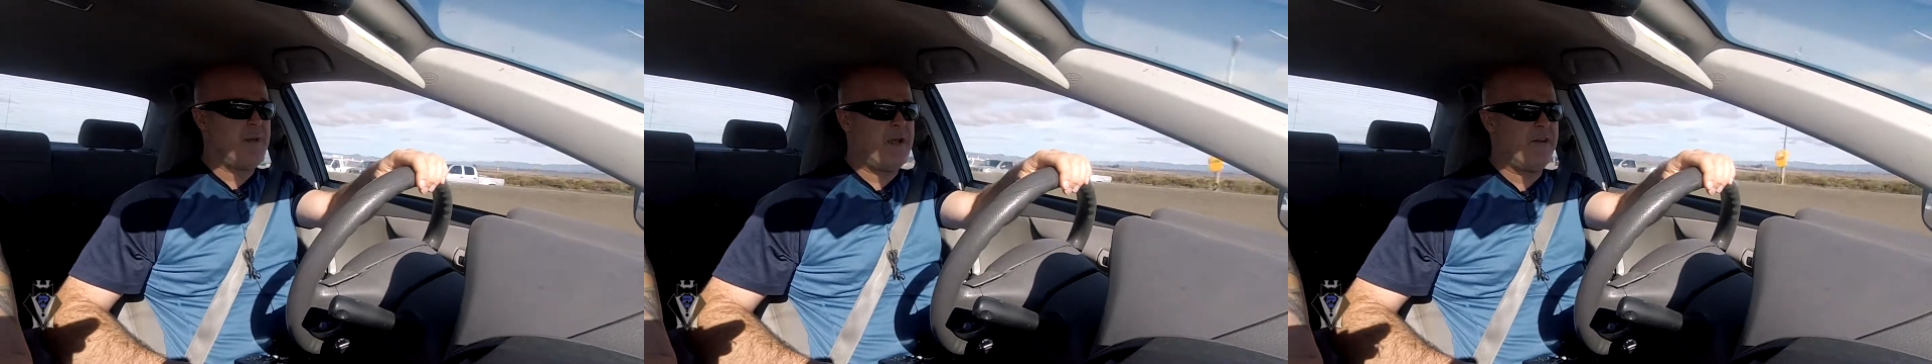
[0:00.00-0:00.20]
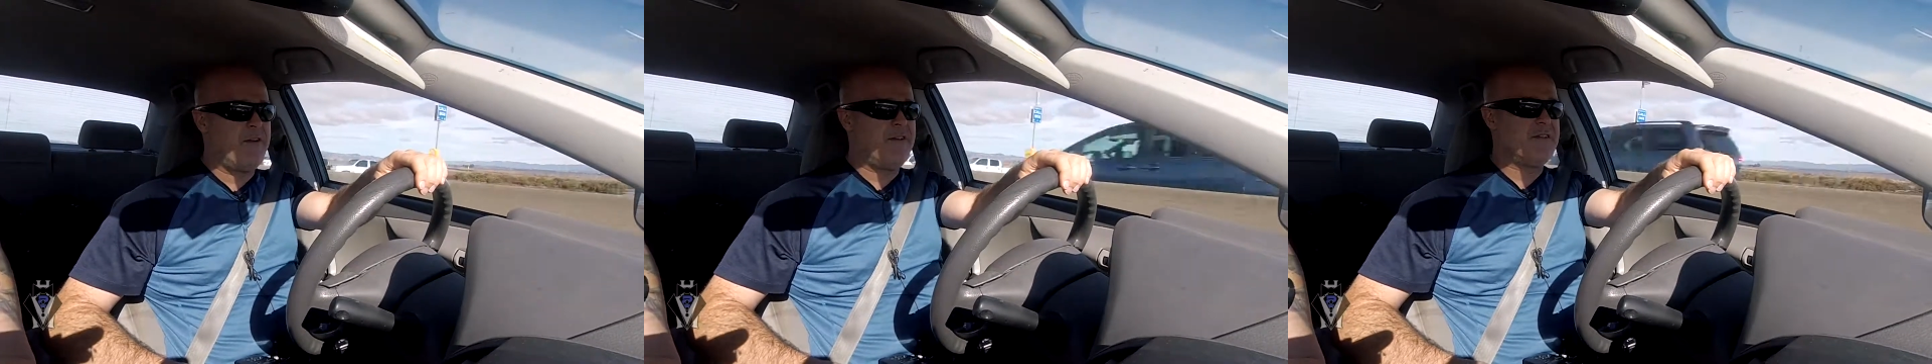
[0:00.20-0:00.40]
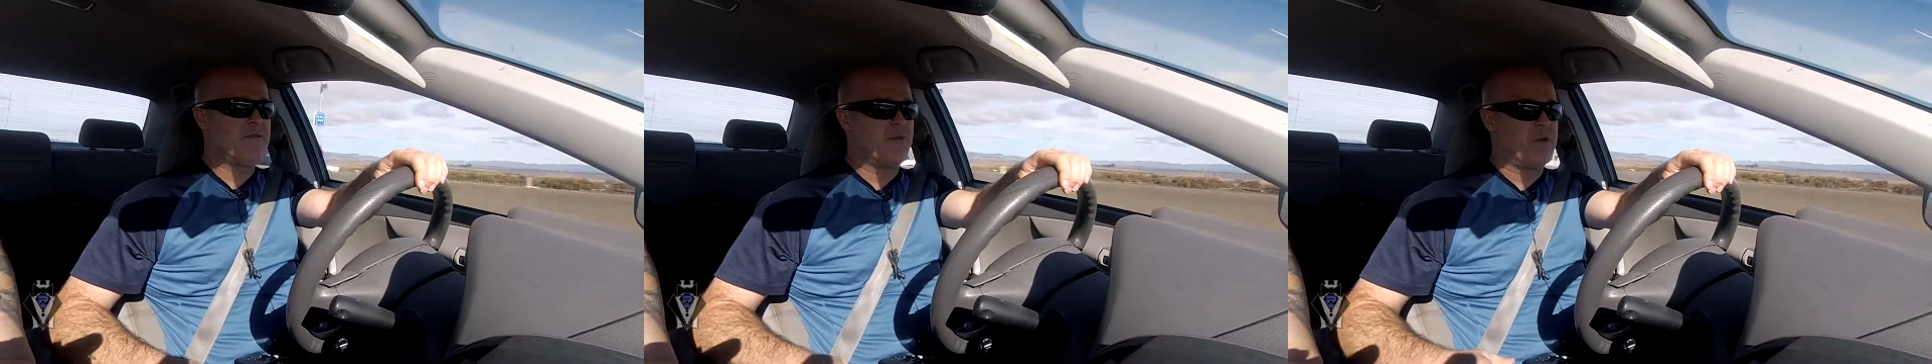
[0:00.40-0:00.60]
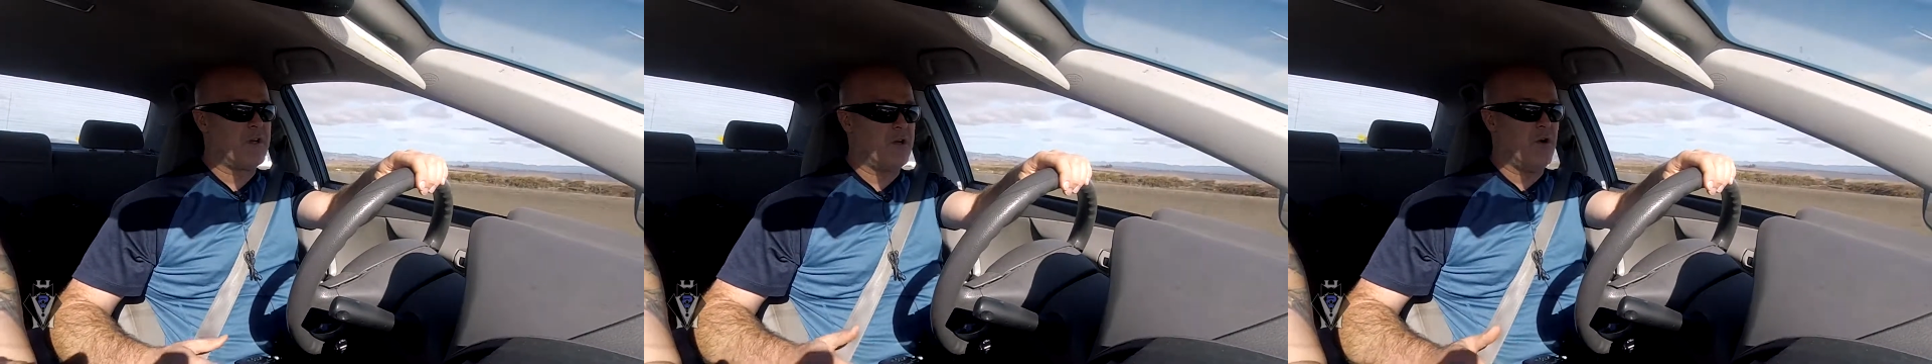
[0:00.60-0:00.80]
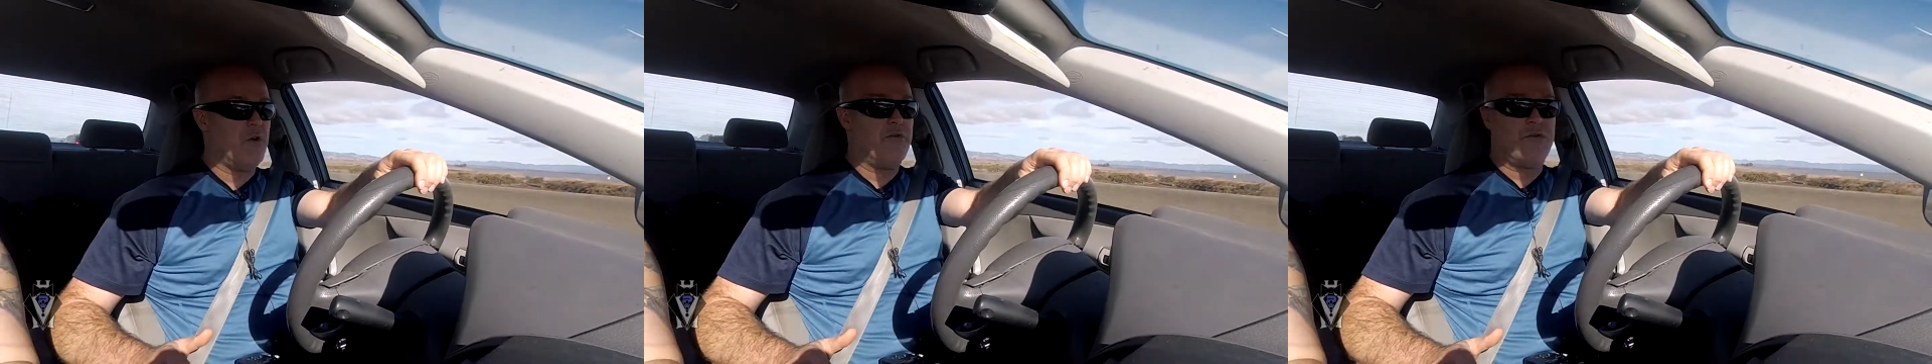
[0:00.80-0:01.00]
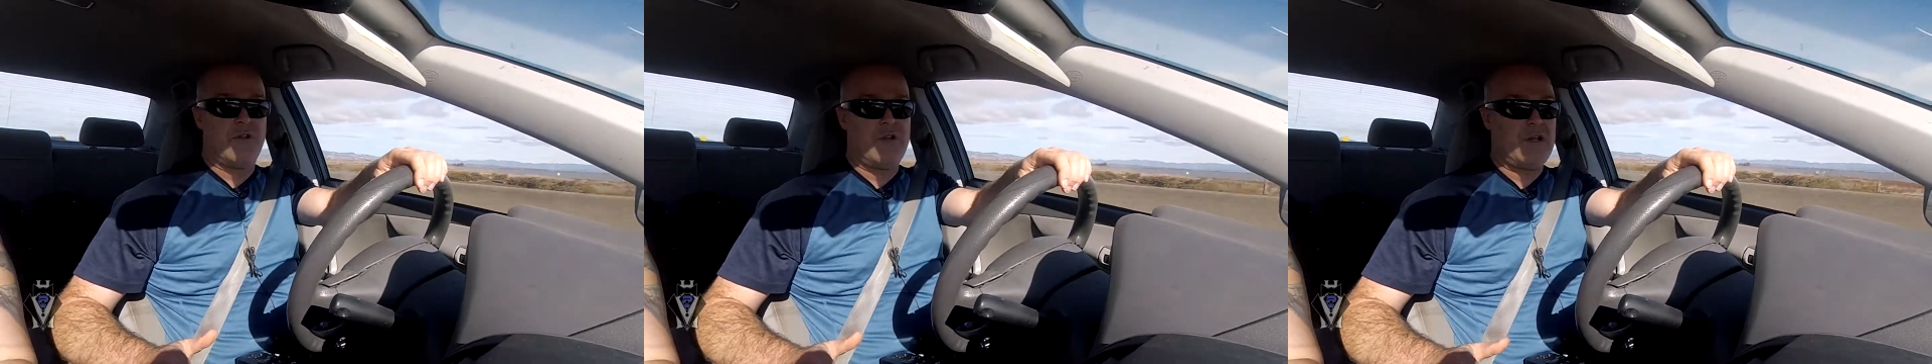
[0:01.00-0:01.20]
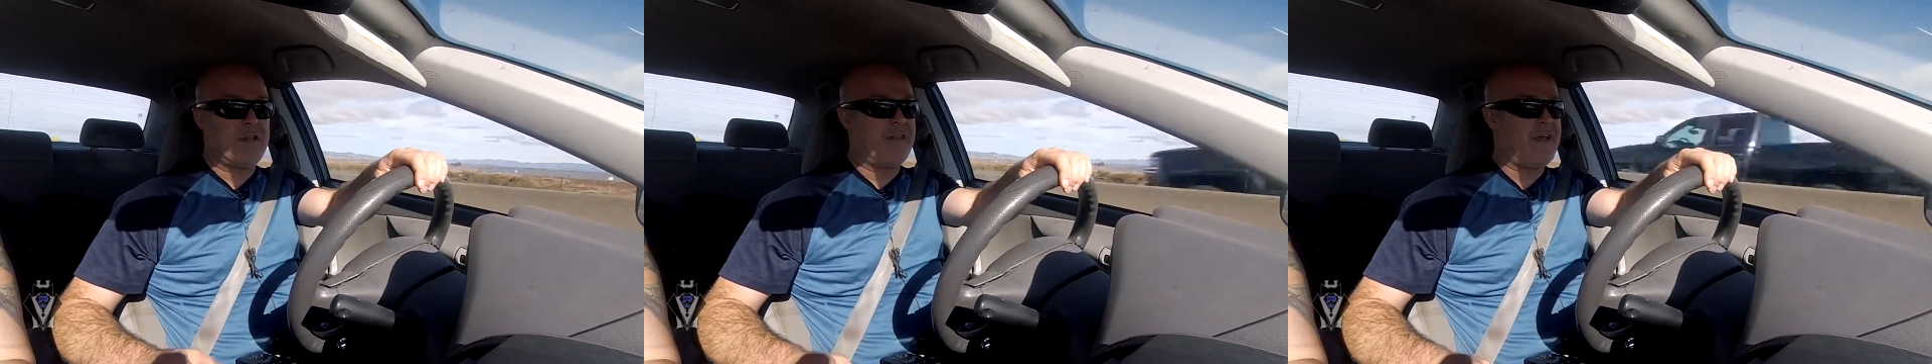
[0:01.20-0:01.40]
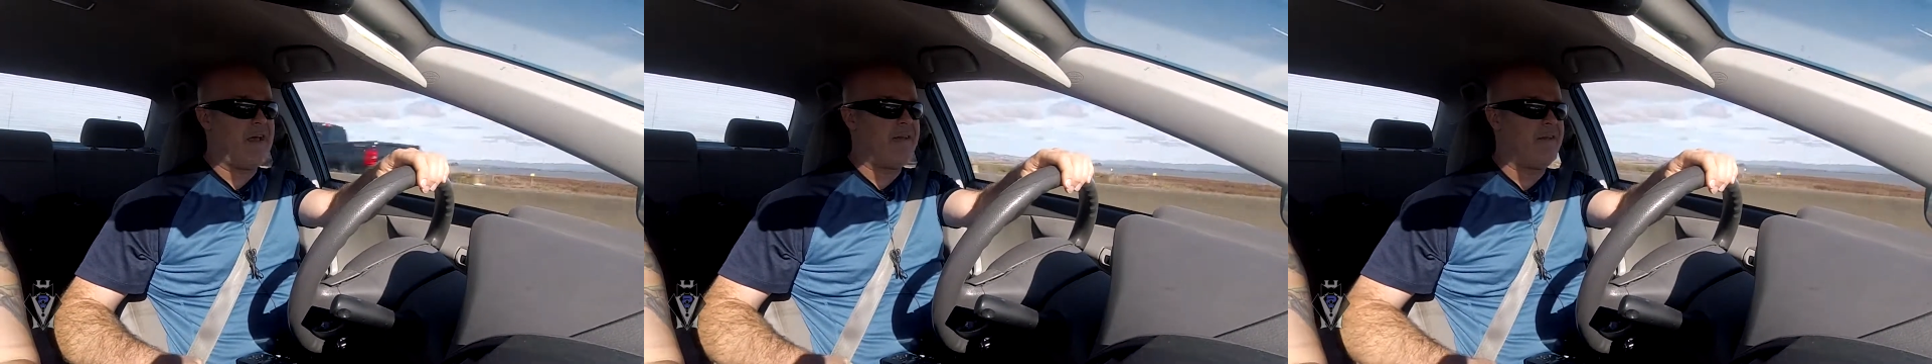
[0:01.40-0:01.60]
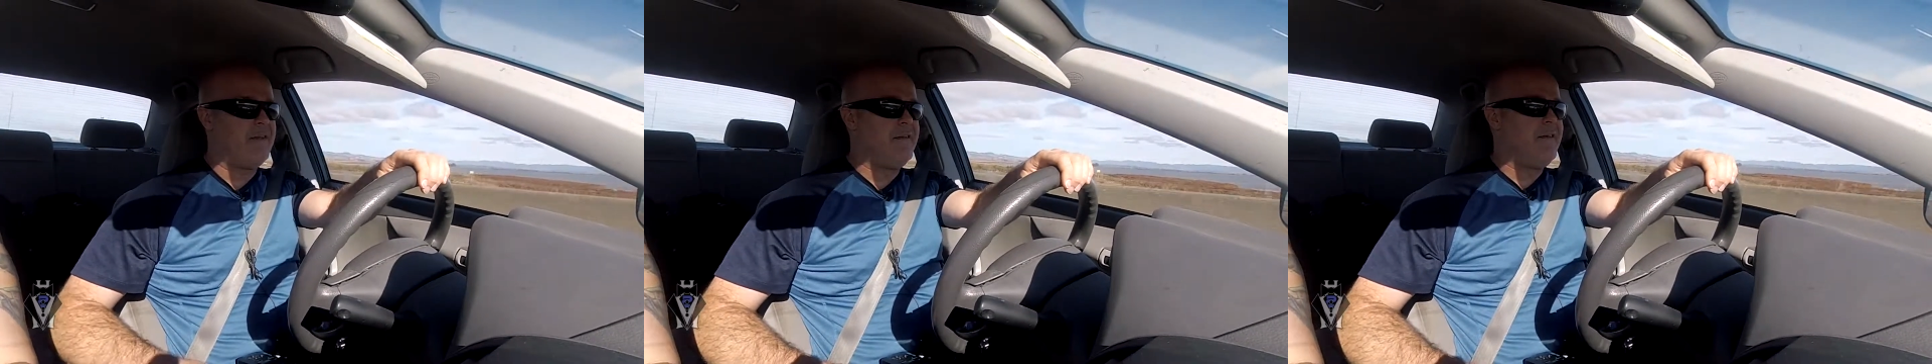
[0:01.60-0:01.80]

areas, and we're going to go over a lot of that.